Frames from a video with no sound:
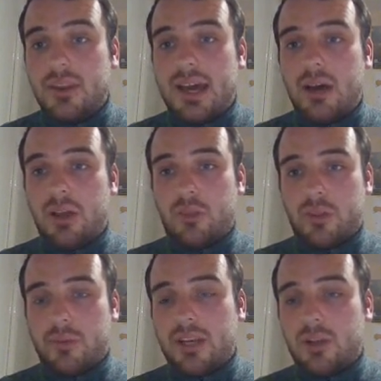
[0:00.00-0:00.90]
Now, I
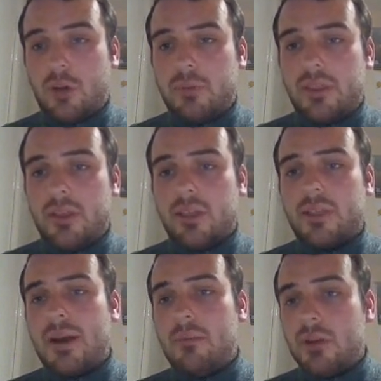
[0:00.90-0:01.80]
saw someone in the comments
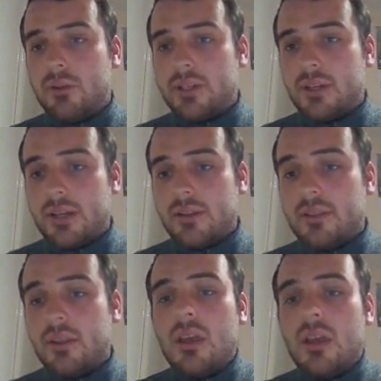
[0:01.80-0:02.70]
asked about motor
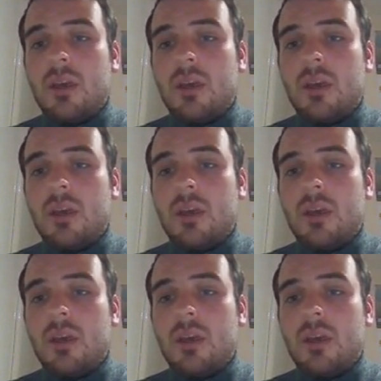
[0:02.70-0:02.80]
gliders.